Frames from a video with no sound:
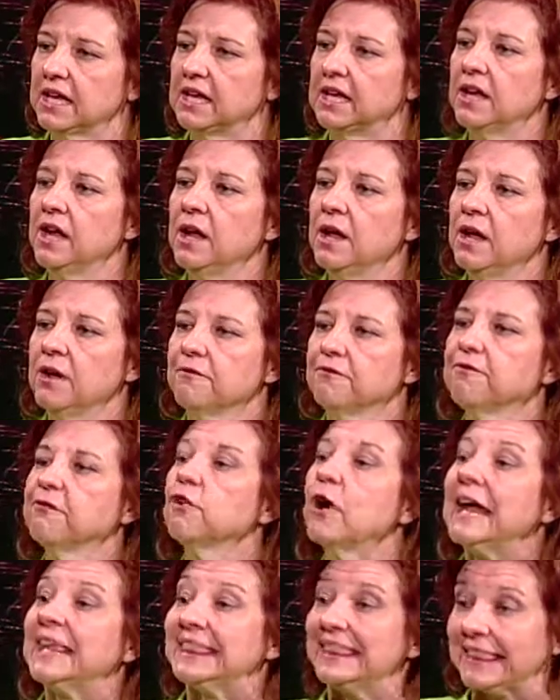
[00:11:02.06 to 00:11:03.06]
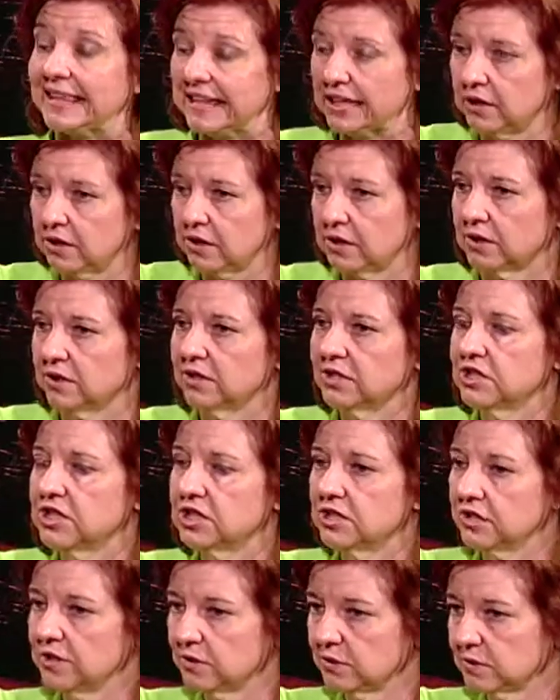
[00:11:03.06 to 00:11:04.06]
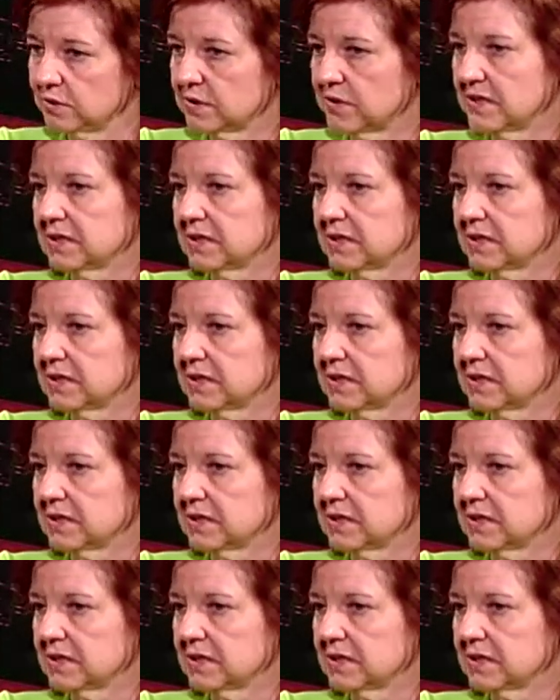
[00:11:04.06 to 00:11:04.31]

it friendlier to use.